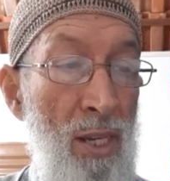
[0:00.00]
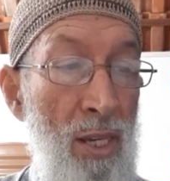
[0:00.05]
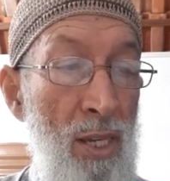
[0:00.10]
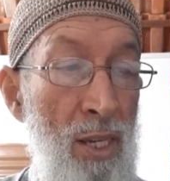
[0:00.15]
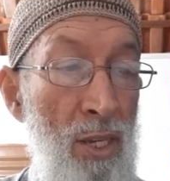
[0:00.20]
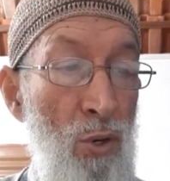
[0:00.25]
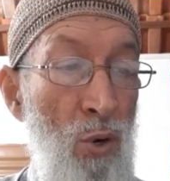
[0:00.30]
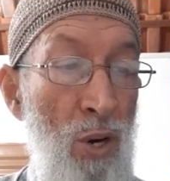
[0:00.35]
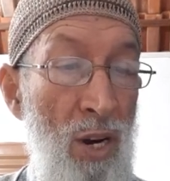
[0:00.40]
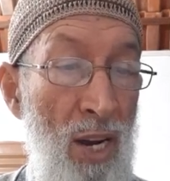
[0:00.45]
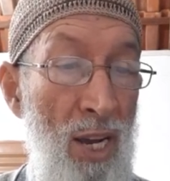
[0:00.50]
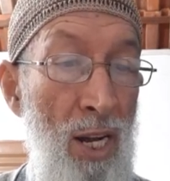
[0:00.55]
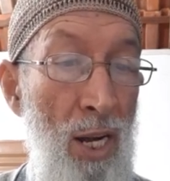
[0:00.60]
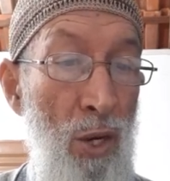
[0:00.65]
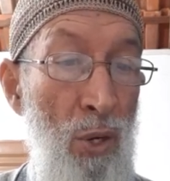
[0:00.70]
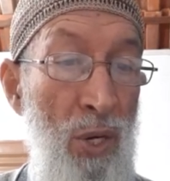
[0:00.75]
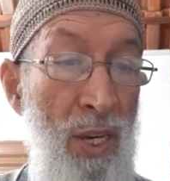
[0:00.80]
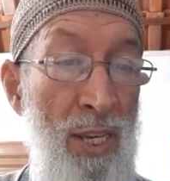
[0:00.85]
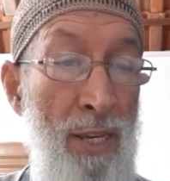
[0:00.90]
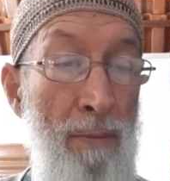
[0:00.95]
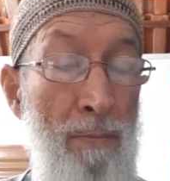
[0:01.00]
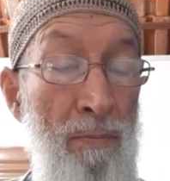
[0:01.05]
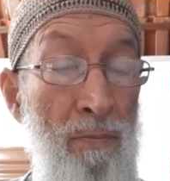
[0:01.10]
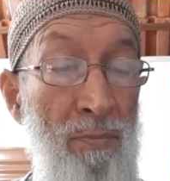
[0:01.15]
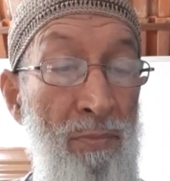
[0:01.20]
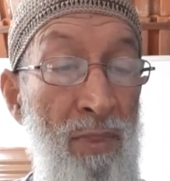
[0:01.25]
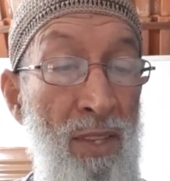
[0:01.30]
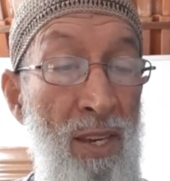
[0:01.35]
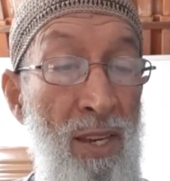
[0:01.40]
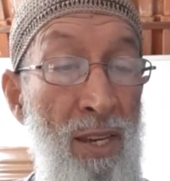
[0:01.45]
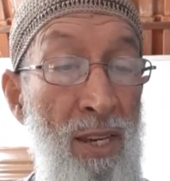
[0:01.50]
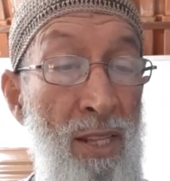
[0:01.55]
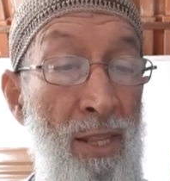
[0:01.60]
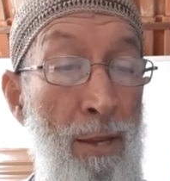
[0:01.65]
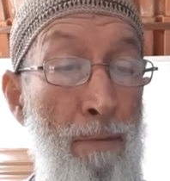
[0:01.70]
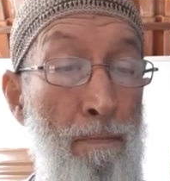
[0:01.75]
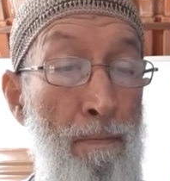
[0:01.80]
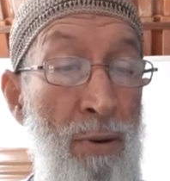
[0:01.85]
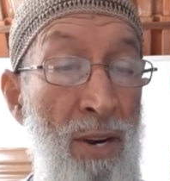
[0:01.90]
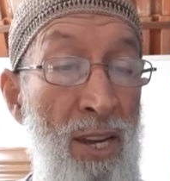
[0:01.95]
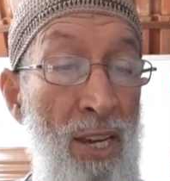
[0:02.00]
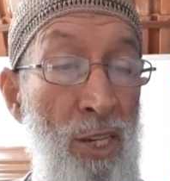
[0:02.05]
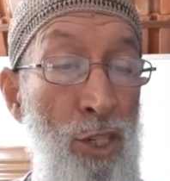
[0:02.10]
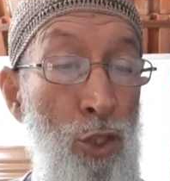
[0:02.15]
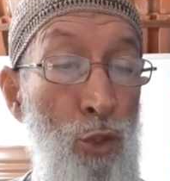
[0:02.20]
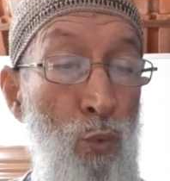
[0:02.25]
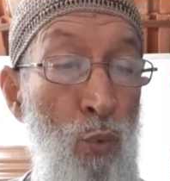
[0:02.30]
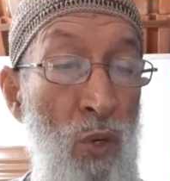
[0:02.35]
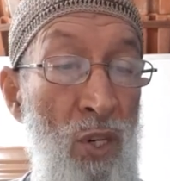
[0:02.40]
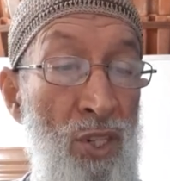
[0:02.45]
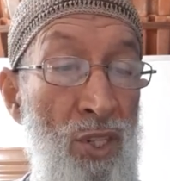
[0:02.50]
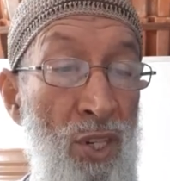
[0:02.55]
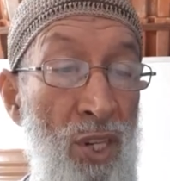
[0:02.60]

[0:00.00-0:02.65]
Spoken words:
your Elohim, in the place which